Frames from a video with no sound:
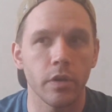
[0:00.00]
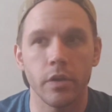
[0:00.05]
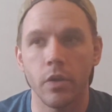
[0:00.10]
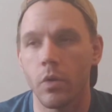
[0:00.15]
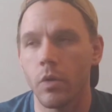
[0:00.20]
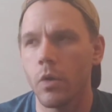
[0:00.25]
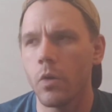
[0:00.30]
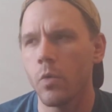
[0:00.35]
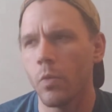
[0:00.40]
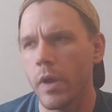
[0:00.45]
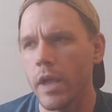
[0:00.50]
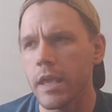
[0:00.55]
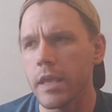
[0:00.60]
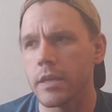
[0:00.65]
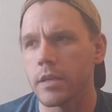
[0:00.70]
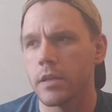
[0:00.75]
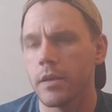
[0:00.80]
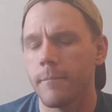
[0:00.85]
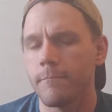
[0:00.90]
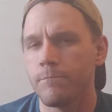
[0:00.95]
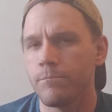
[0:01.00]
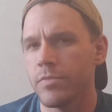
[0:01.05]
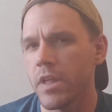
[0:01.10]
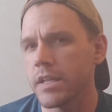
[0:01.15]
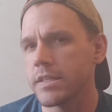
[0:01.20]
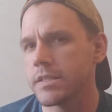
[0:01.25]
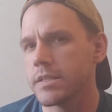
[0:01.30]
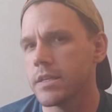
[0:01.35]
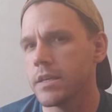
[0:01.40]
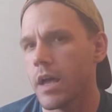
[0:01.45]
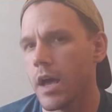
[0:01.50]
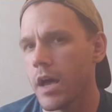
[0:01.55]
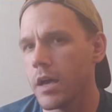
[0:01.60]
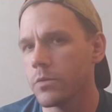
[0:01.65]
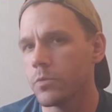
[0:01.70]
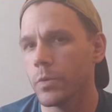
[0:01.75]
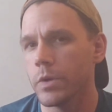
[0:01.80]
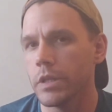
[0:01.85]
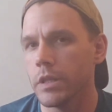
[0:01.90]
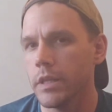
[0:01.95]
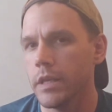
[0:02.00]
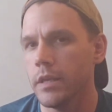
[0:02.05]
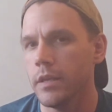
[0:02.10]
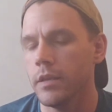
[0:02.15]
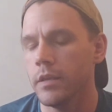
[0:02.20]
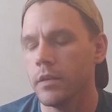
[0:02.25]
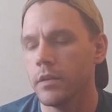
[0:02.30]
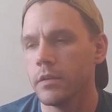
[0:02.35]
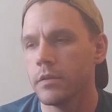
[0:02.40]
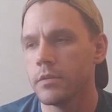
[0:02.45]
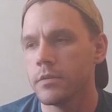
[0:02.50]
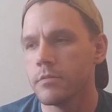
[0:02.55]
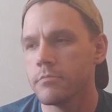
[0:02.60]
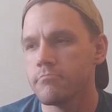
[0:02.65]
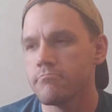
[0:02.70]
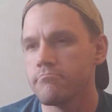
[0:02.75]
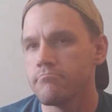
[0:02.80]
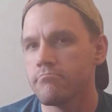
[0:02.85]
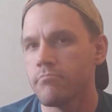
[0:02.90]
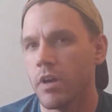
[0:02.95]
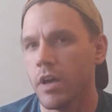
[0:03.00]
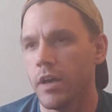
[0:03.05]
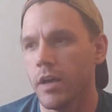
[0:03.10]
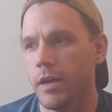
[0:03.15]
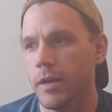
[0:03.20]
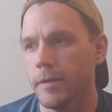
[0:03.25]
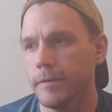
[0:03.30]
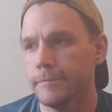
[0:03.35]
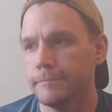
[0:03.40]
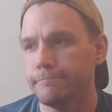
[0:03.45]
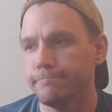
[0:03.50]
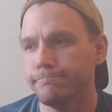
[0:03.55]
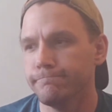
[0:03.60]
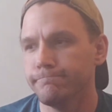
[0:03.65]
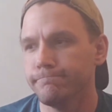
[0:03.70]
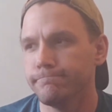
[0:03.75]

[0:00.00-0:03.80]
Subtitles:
you go, oh wait, that's not really an